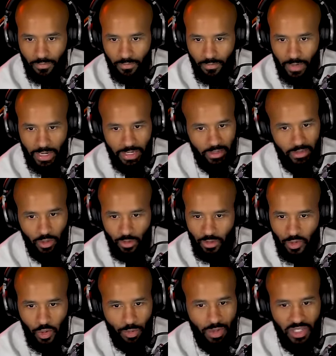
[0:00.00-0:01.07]
Right, so
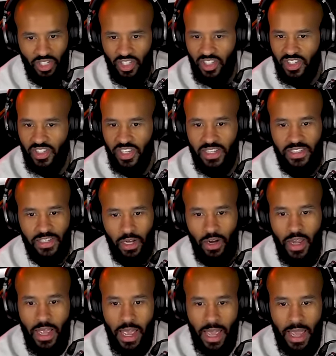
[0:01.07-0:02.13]
Superlek just sits there.
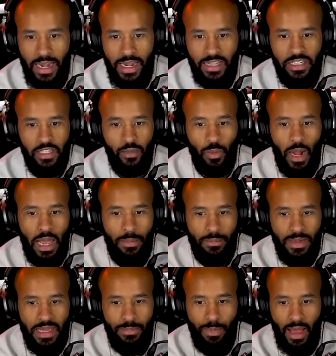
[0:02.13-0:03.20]
And this is what I
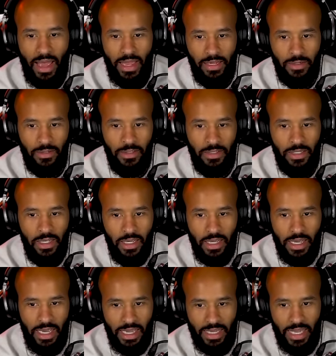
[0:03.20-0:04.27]
mean by in
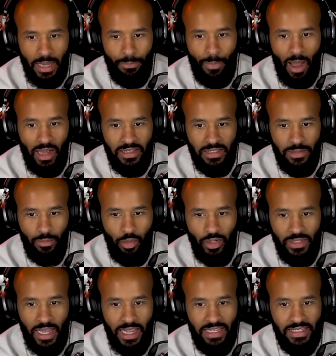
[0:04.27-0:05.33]
kickboxing and Muay
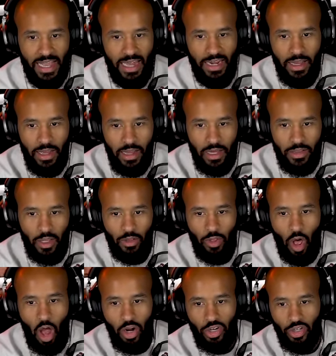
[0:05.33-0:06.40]
Thai is that the
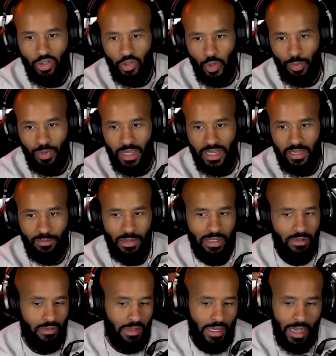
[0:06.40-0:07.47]
longer Superlek, I mean,
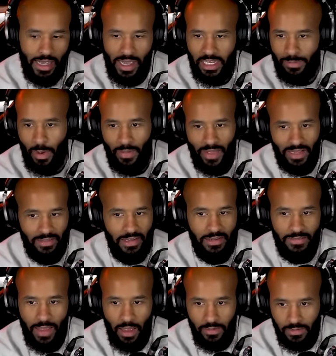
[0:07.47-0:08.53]
the guy has probably like
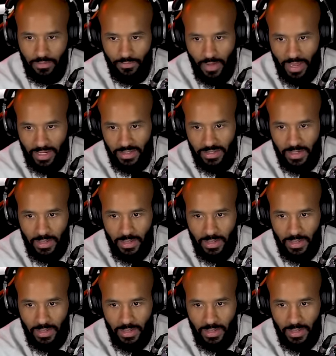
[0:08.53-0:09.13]
10,000 fights.